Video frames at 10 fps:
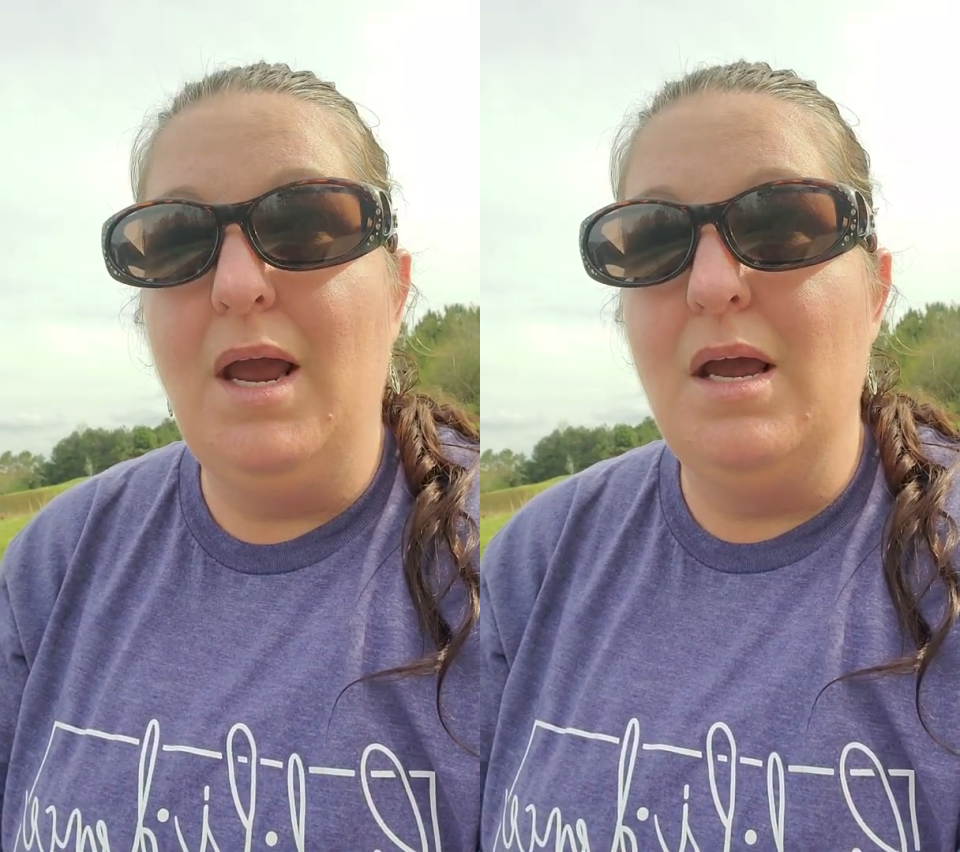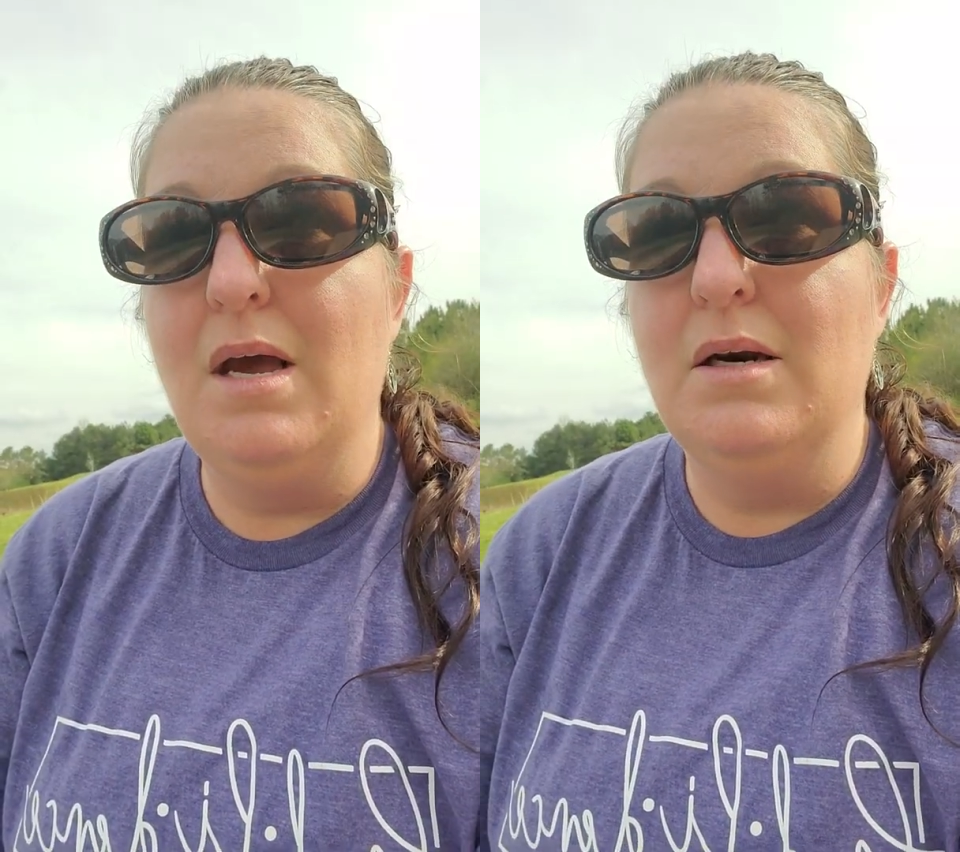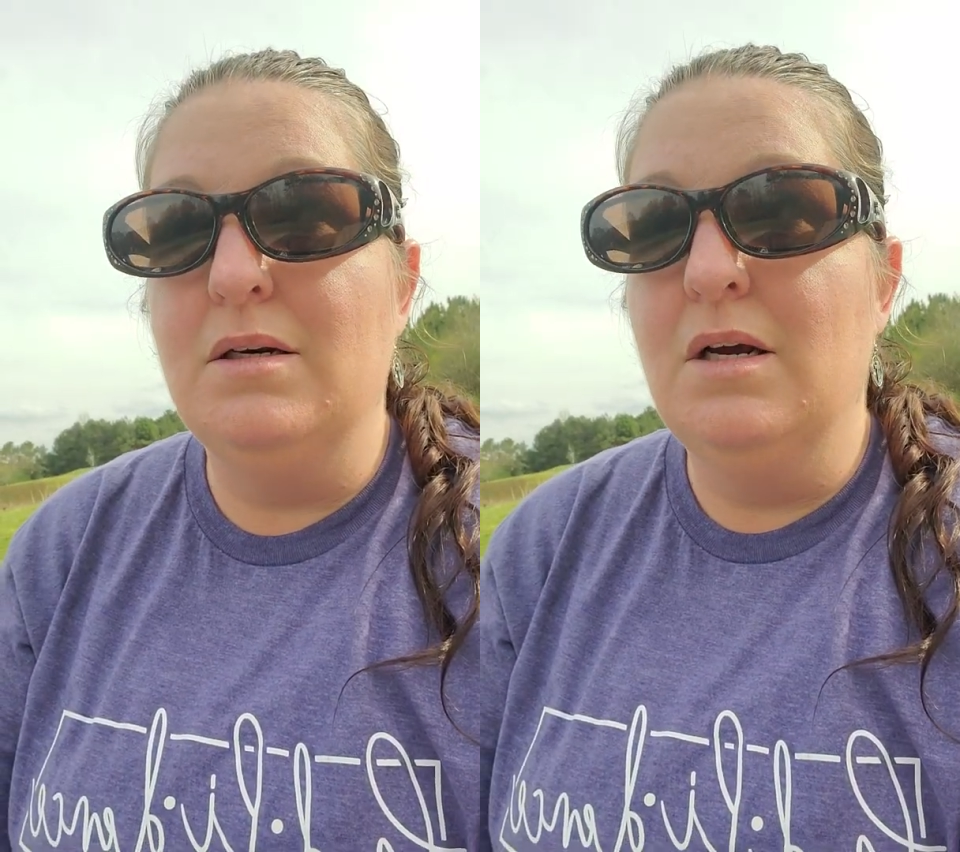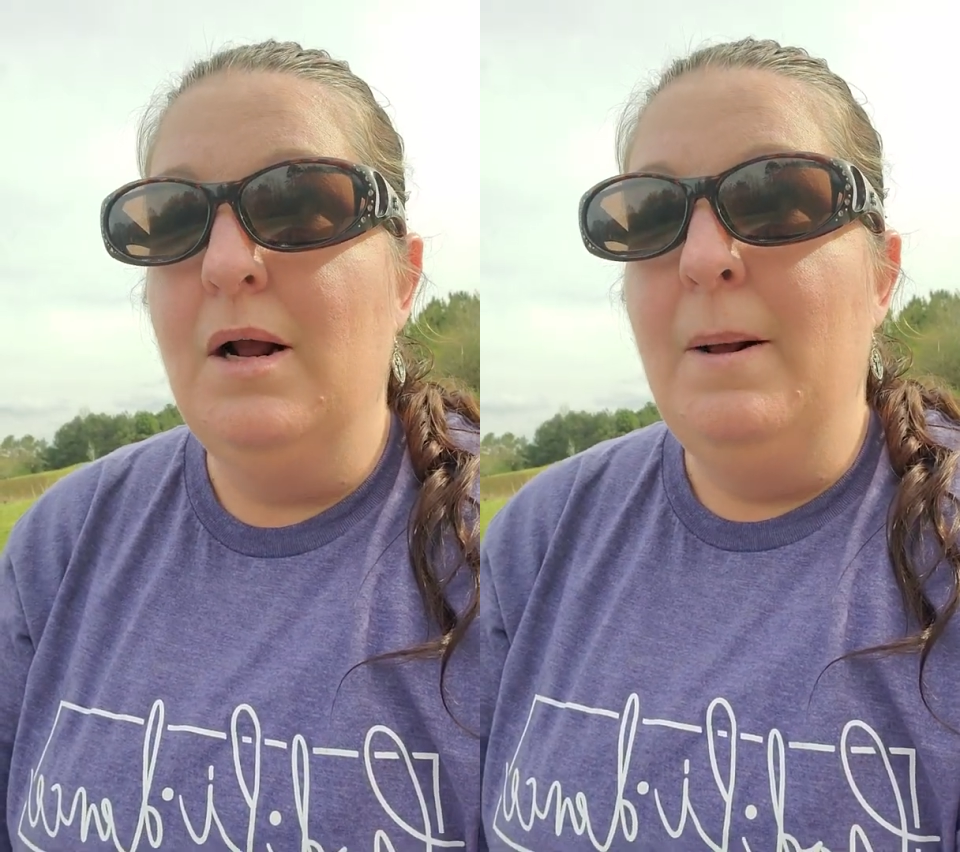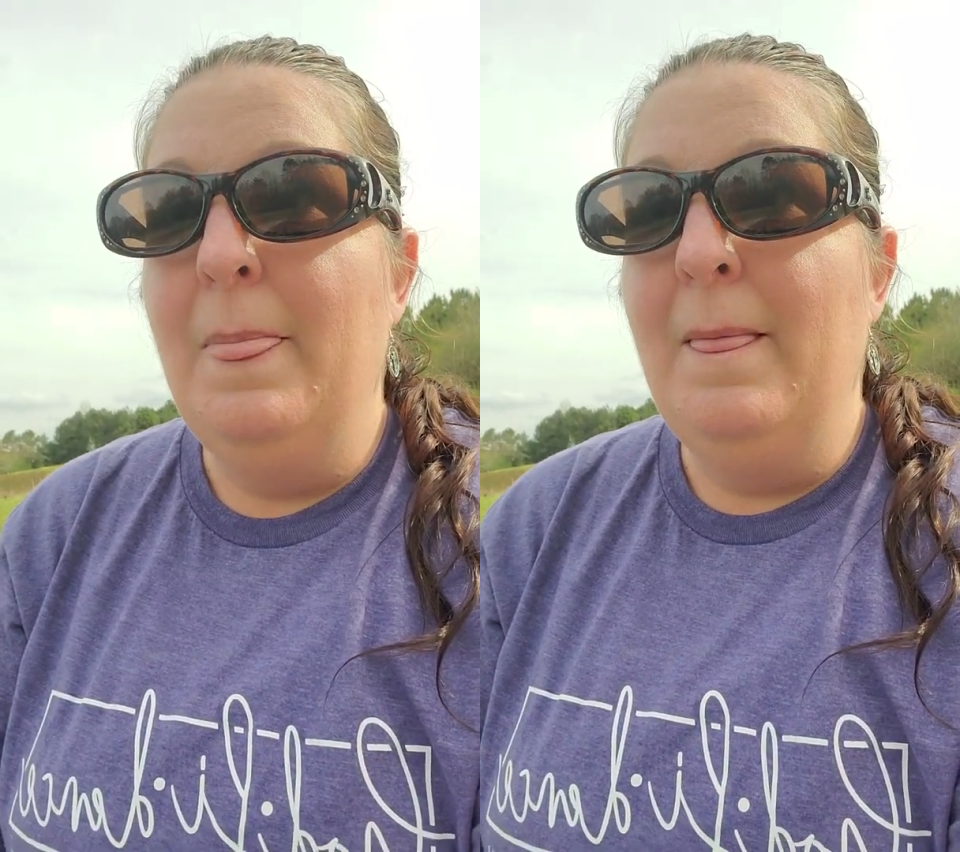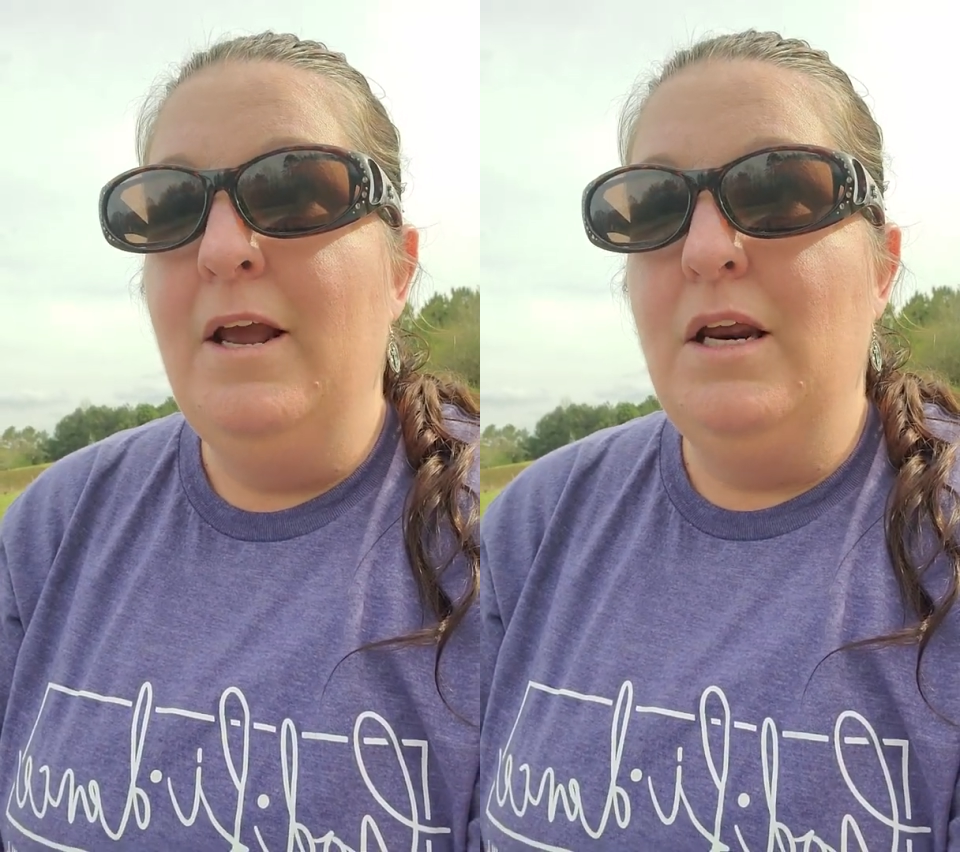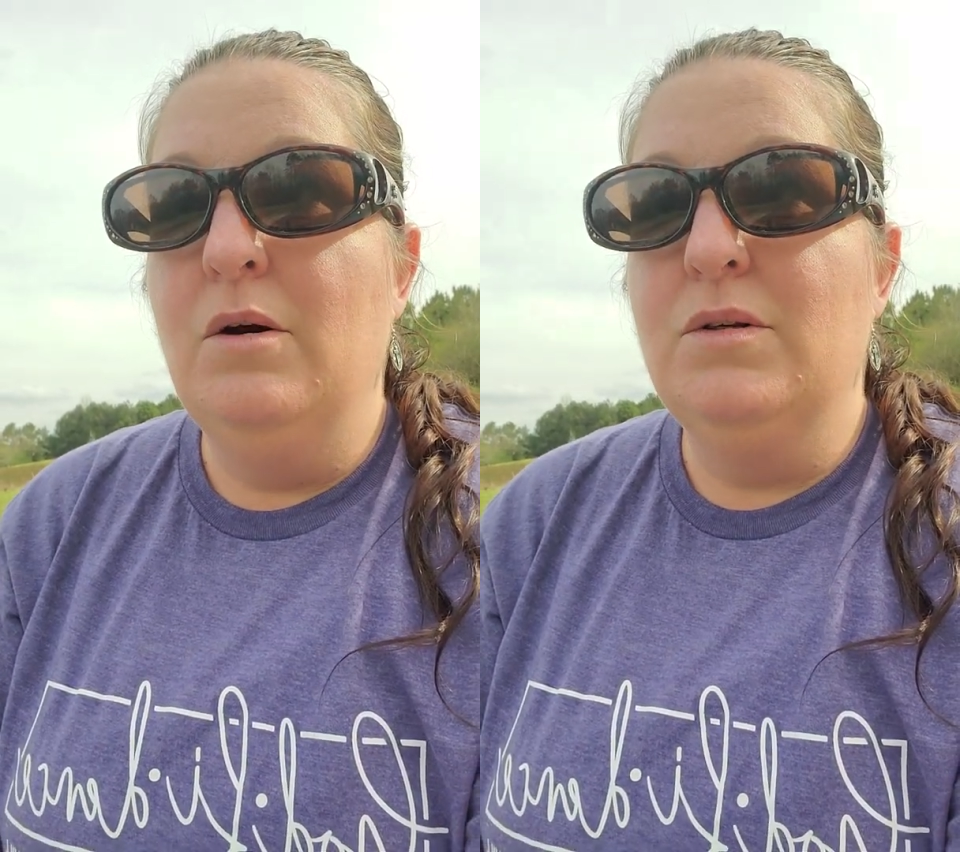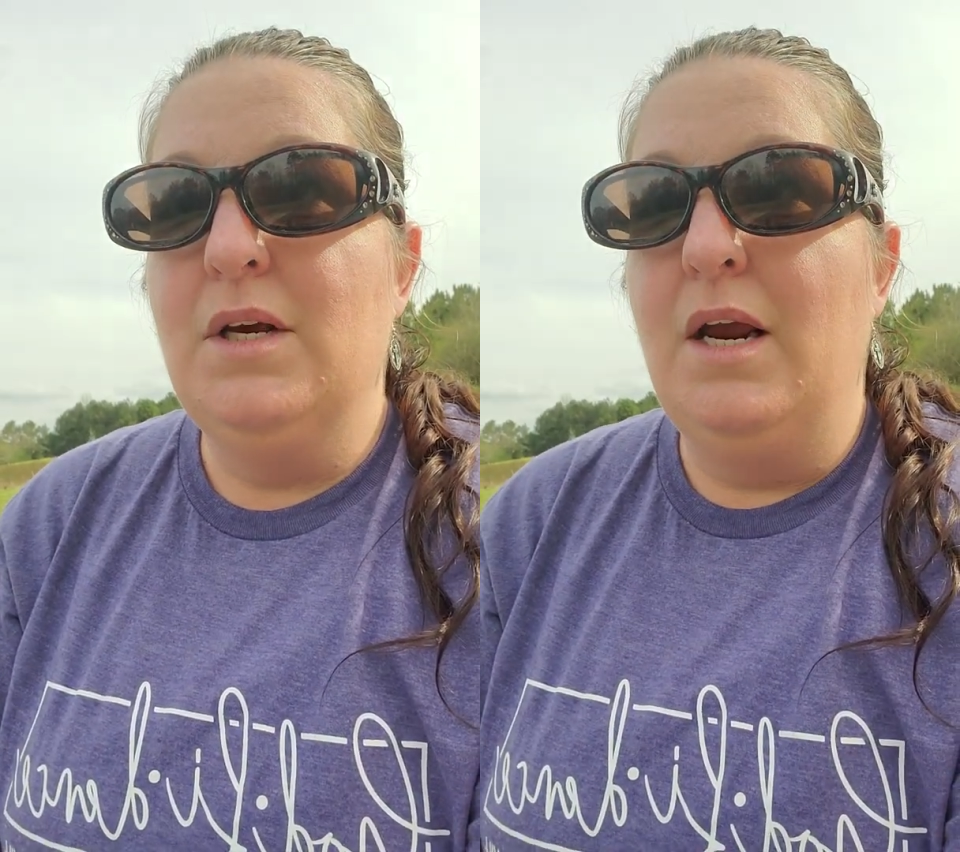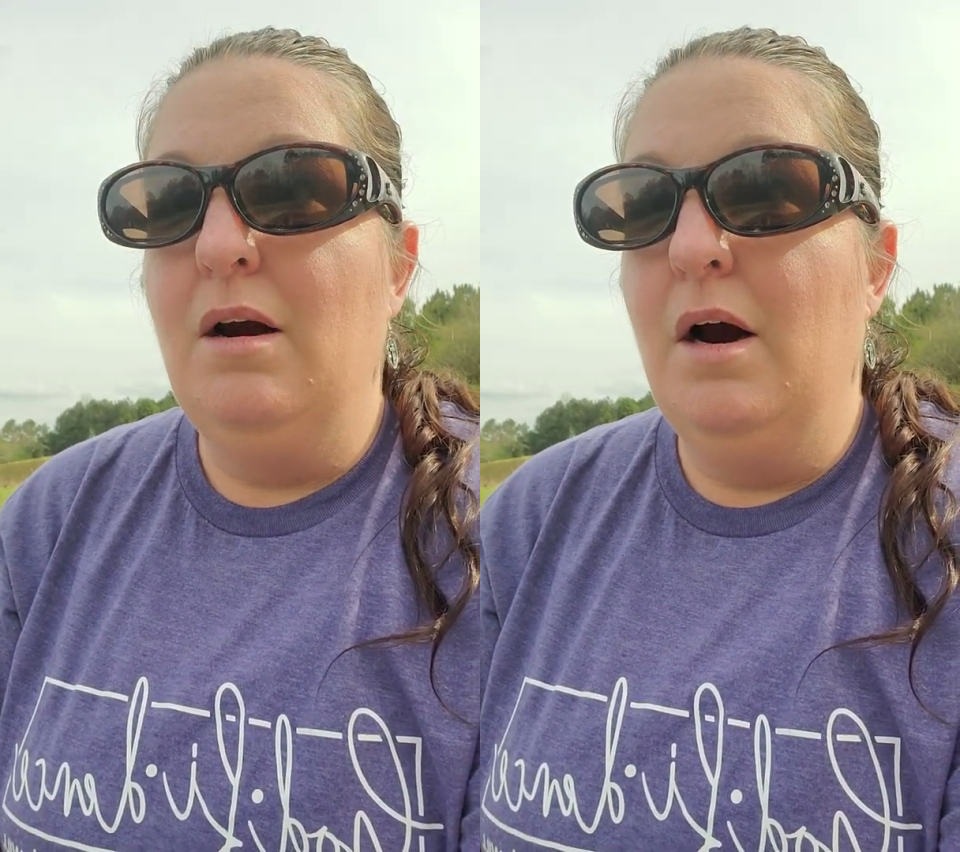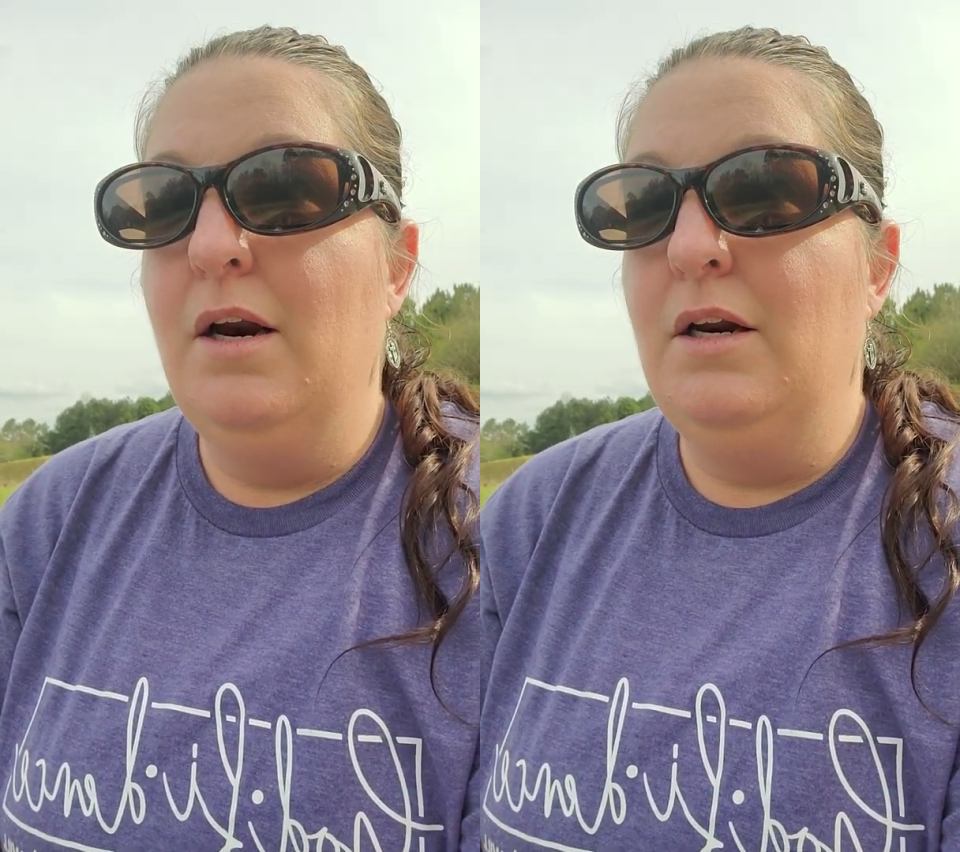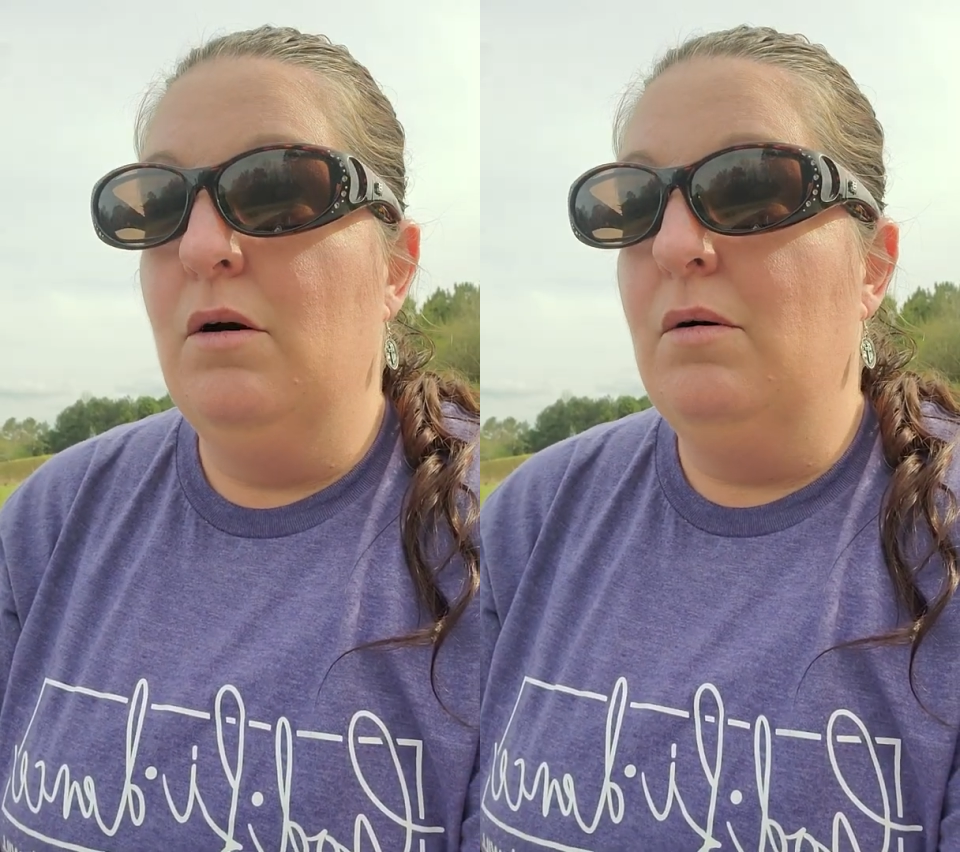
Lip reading: and say, God,